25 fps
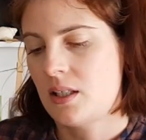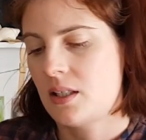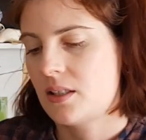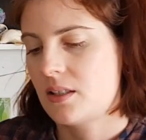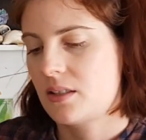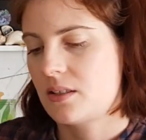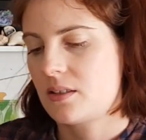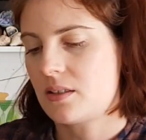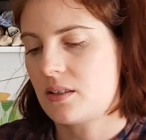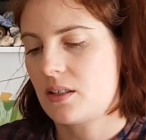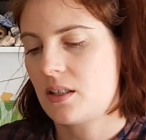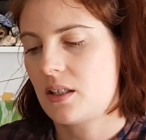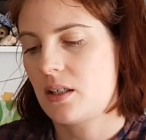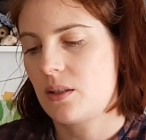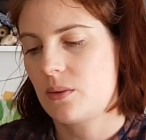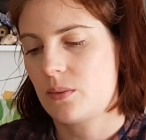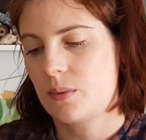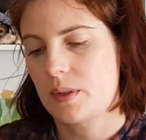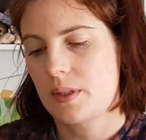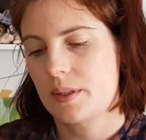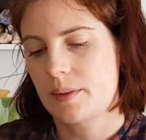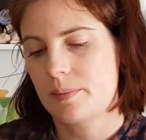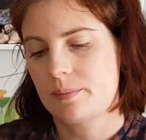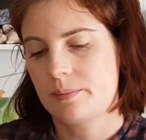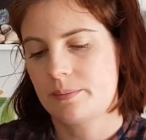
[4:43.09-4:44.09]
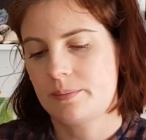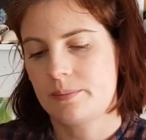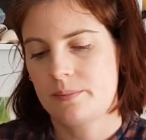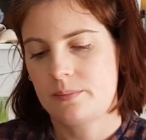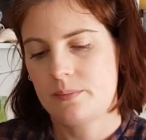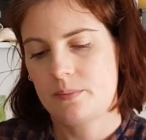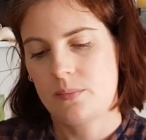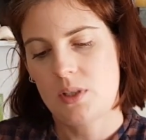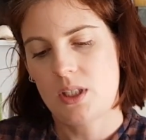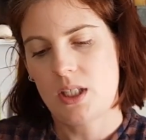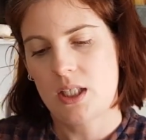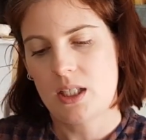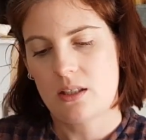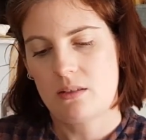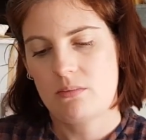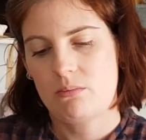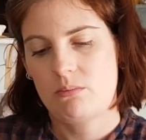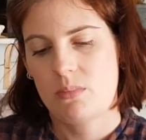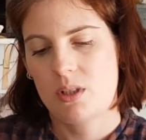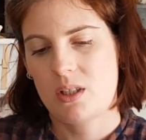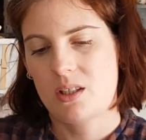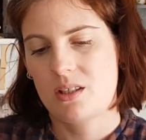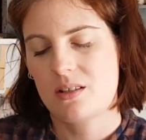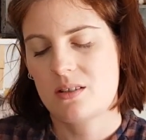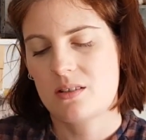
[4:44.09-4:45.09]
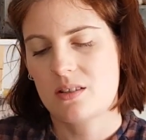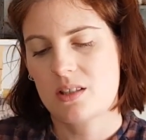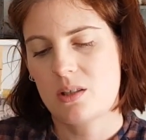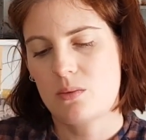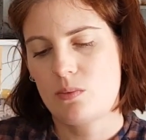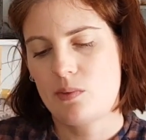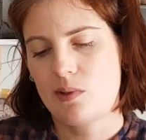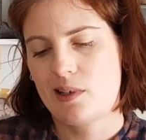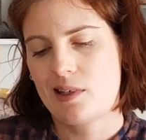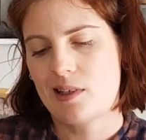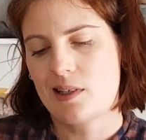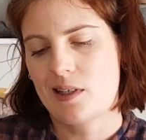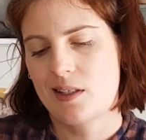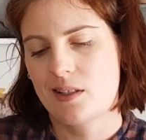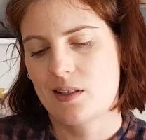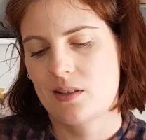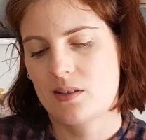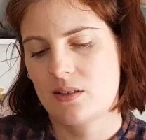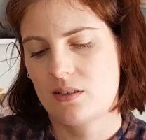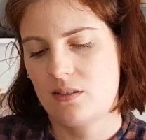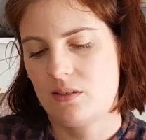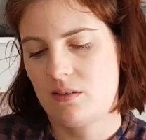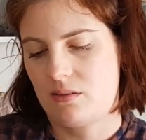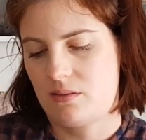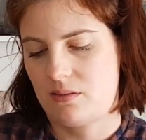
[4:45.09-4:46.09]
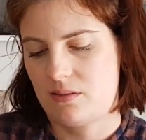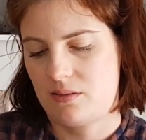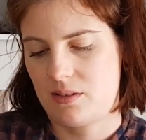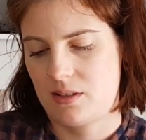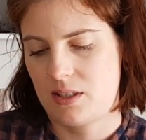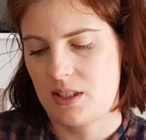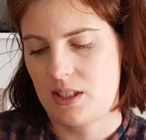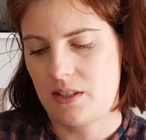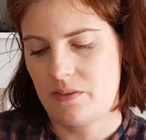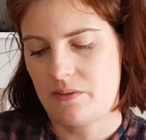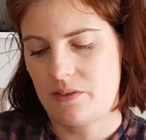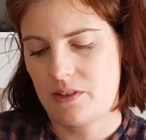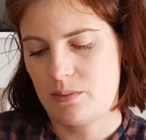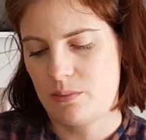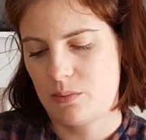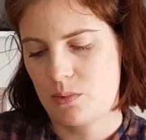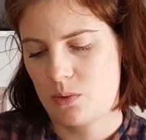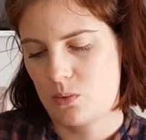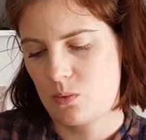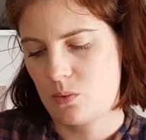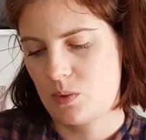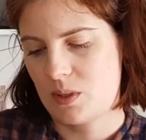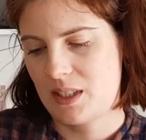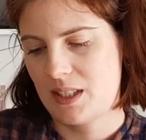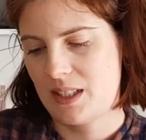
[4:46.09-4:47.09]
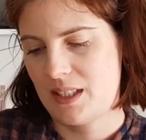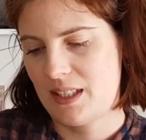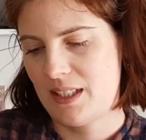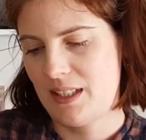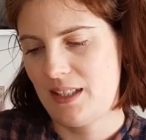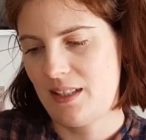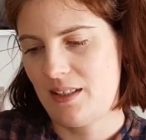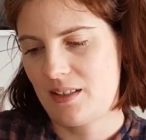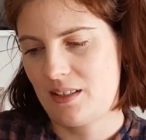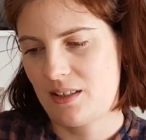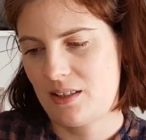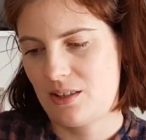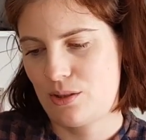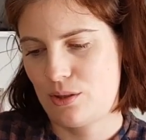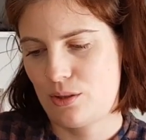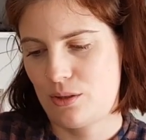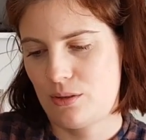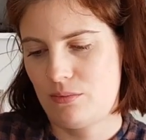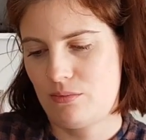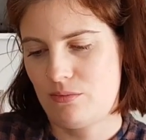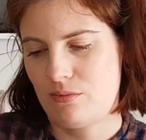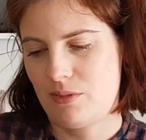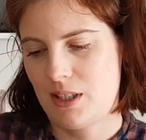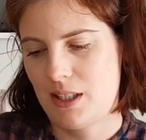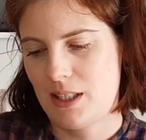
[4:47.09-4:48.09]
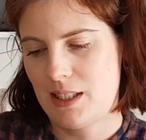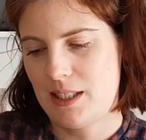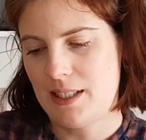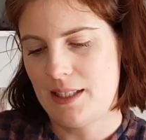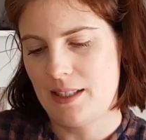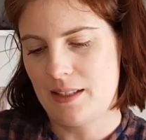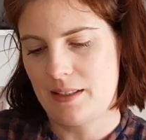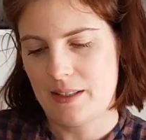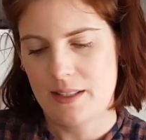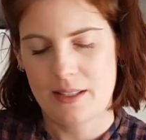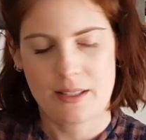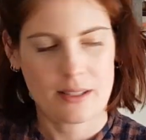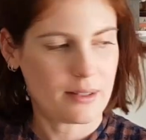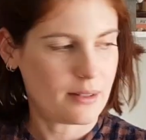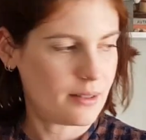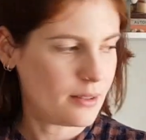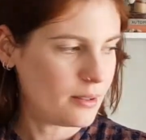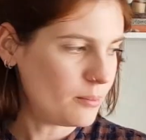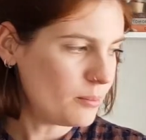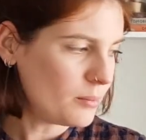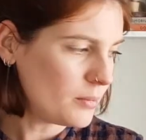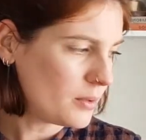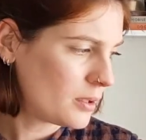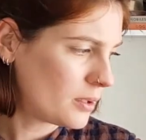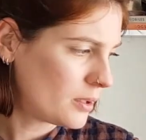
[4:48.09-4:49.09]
So yeah, because I would like to not give them away. I do really like them.